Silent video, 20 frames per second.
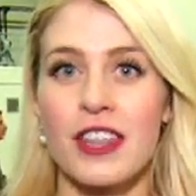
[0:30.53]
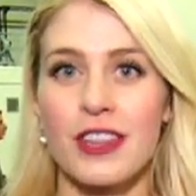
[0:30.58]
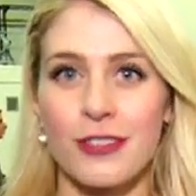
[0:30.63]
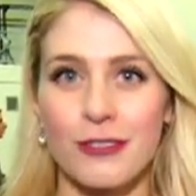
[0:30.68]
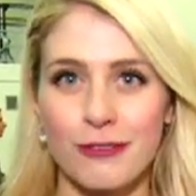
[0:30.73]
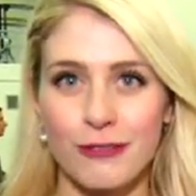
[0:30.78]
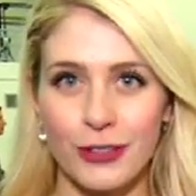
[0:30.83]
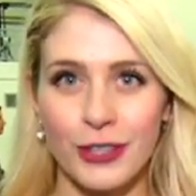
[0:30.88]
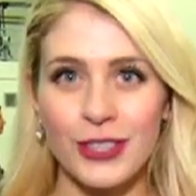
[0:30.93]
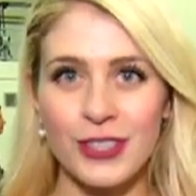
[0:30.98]

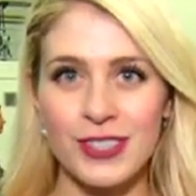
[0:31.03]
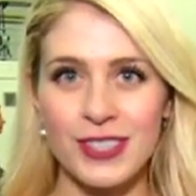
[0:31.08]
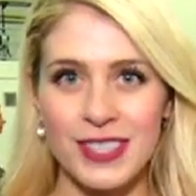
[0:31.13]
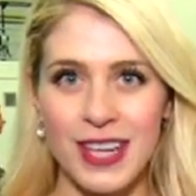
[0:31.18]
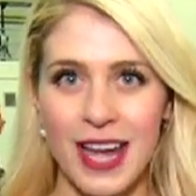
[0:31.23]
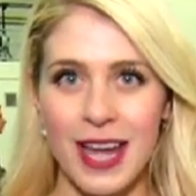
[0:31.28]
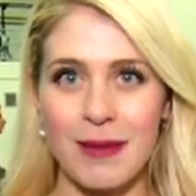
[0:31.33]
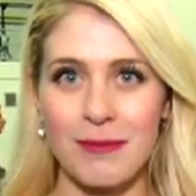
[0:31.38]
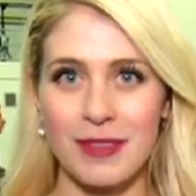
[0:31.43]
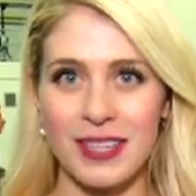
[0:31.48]
the first
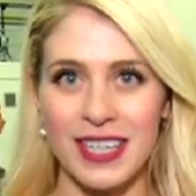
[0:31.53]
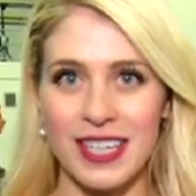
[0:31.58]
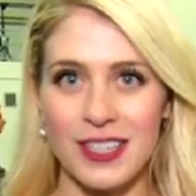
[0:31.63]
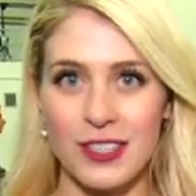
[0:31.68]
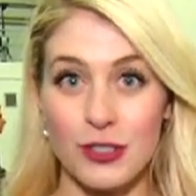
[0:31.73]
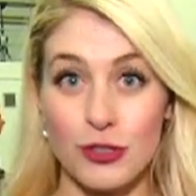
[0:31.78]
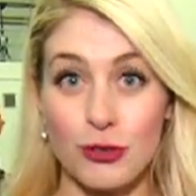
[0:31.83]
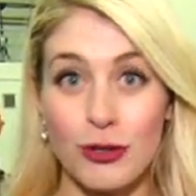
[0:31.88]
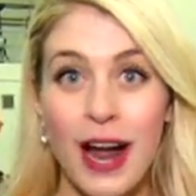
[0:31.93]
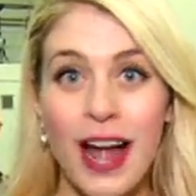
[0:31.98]
time that
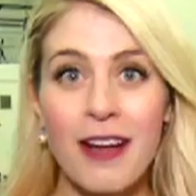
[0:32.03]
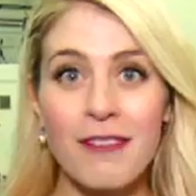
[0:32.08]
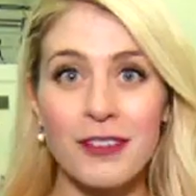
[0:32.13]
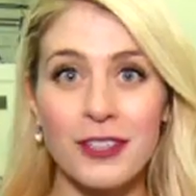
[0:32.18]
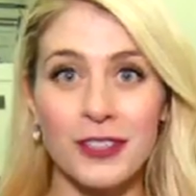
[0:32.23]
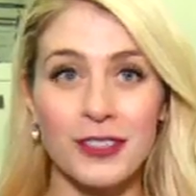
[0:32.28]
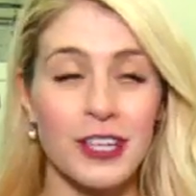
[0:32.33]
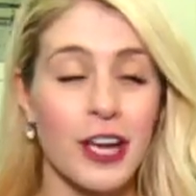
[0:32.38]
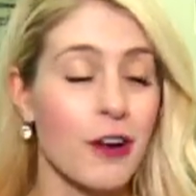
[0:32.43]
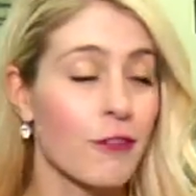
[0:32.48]
he's
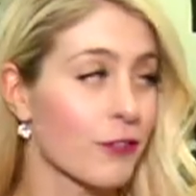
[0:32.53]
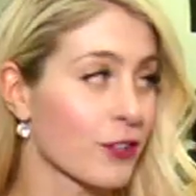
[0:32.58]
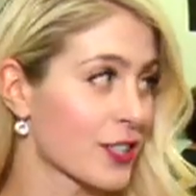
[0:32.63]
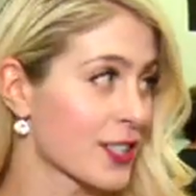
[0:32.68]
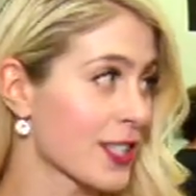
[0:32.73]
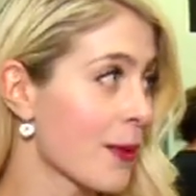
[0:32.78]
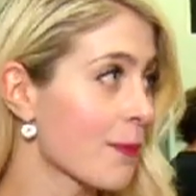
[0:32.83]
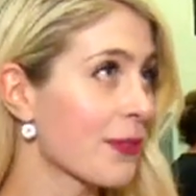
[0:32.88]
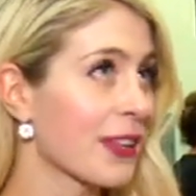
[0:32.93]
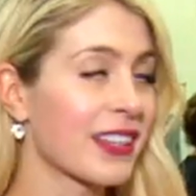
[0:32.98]
traveled for
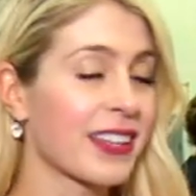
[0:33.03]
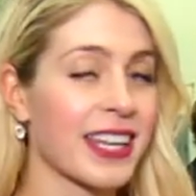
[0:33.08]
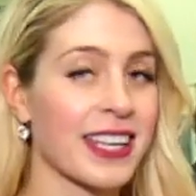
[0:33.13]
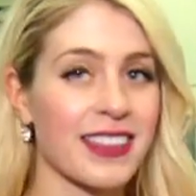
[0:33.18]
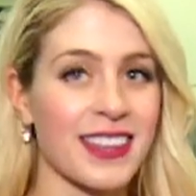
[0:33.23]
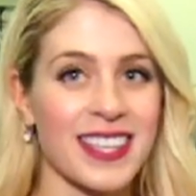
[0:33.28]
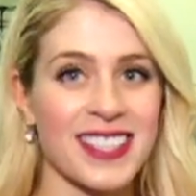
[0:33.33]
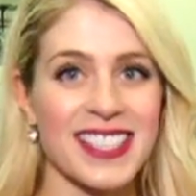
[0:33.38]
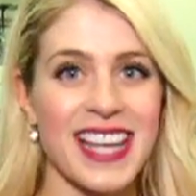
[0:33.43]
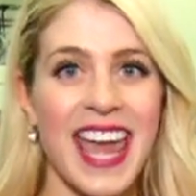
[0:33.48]
something
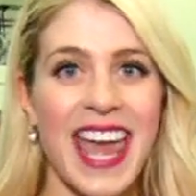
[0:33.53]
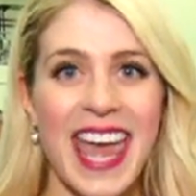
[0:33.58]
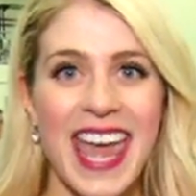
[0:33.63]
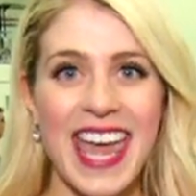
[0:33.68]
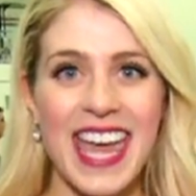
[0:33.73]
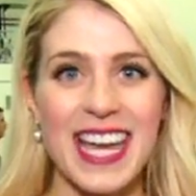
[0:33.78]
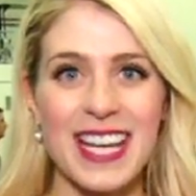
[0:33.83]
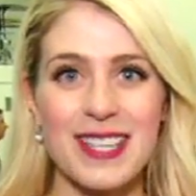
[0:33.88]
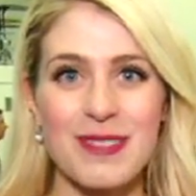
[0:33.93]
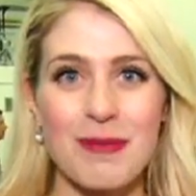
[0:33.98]
like this
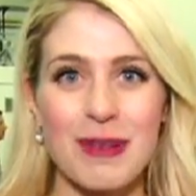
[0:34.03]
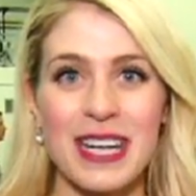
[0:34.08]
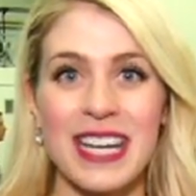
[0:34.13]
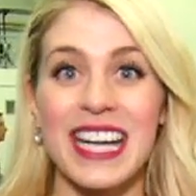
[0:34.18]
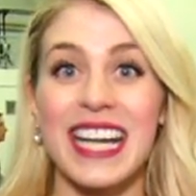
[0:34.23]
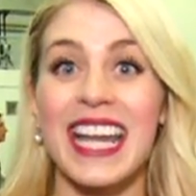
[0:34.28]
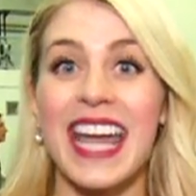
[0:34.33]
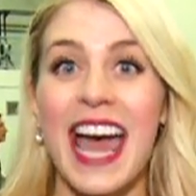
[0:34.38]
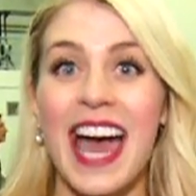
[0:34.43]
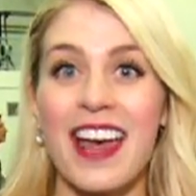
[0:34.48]
and been
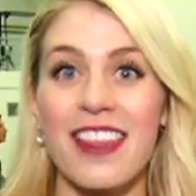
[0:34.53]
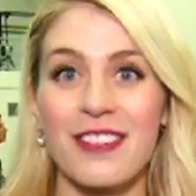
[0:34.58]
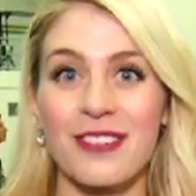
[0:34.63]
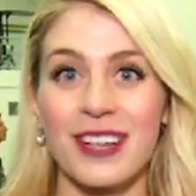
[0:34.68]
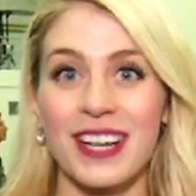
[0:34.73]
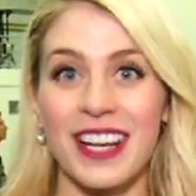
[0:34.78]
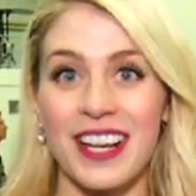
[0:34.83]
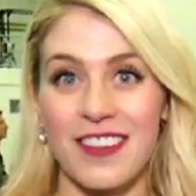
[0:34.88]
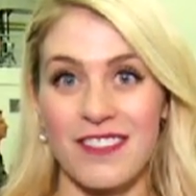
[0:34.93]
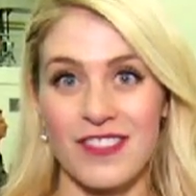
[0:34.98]
in a
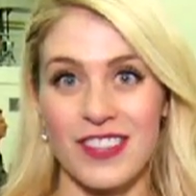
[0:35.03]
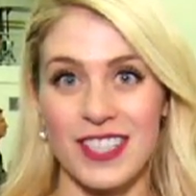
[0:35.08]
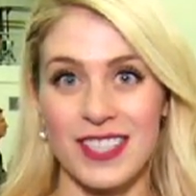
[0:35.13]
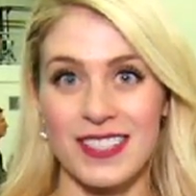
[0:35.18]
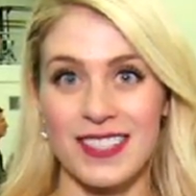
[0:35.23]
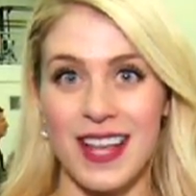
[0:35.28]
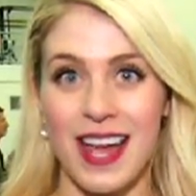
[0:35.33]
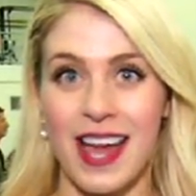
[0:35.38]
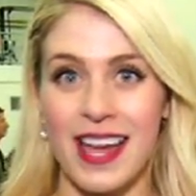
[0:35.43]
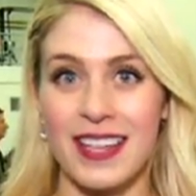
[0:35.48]
gathering of this
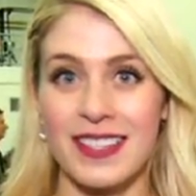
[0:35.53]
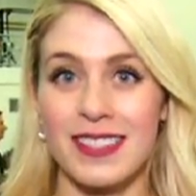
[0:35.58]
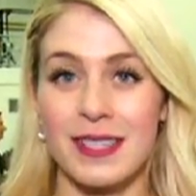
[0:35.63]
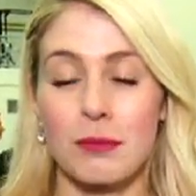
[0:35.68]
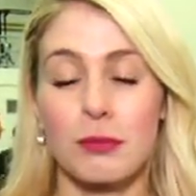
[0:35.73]
size.